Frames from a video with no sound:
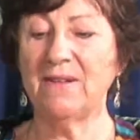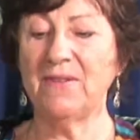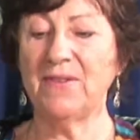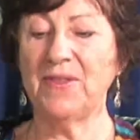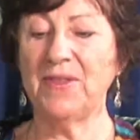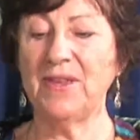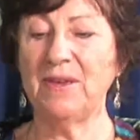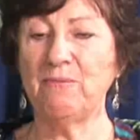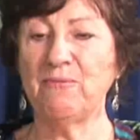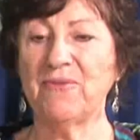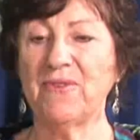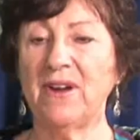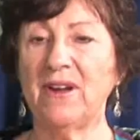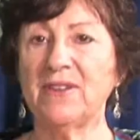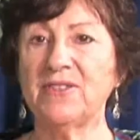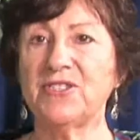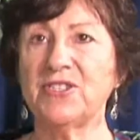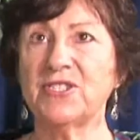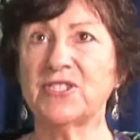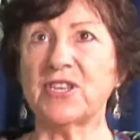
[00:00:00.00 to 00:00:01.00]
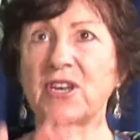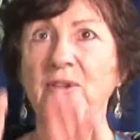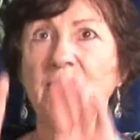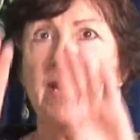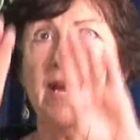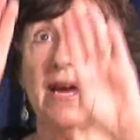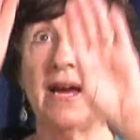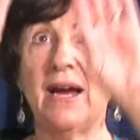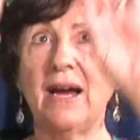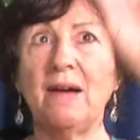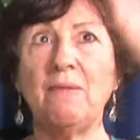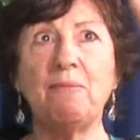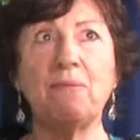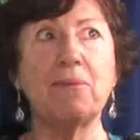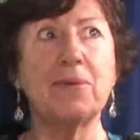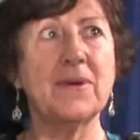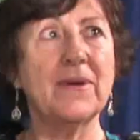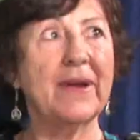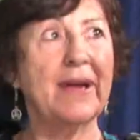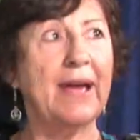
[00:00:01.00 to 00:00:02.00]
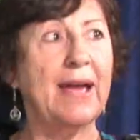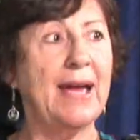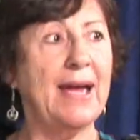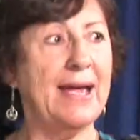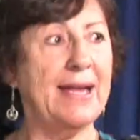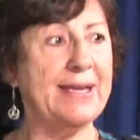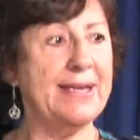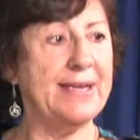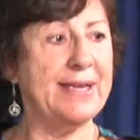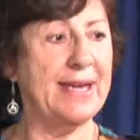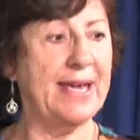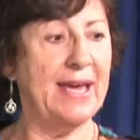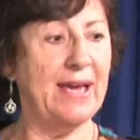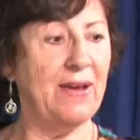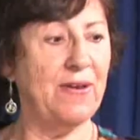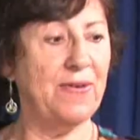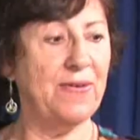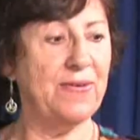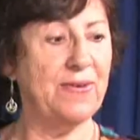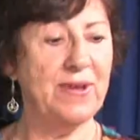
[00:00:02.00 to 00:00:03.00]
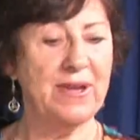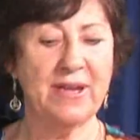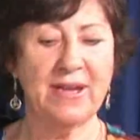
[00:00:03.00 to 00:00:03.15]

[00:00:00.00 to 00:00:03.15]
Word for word: the branches going up and down,